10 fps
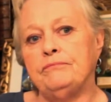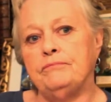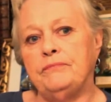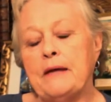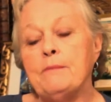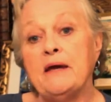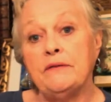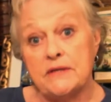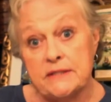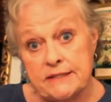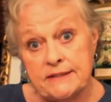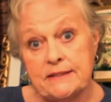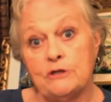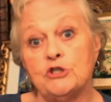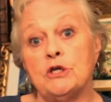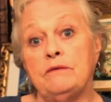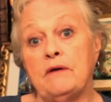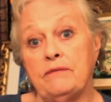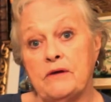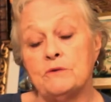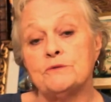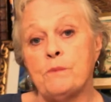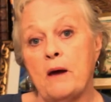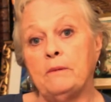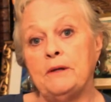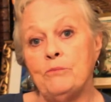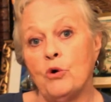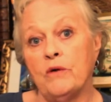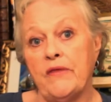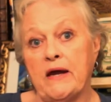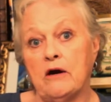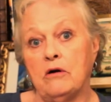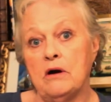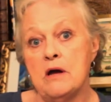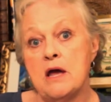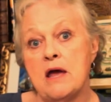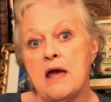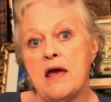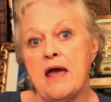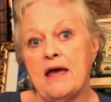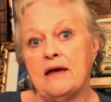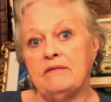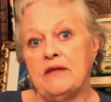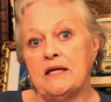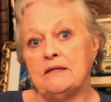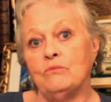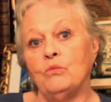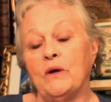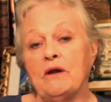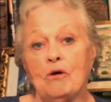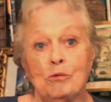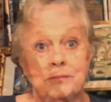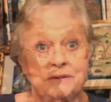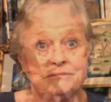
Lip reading: they made the decision that there was probably more there, and then went home and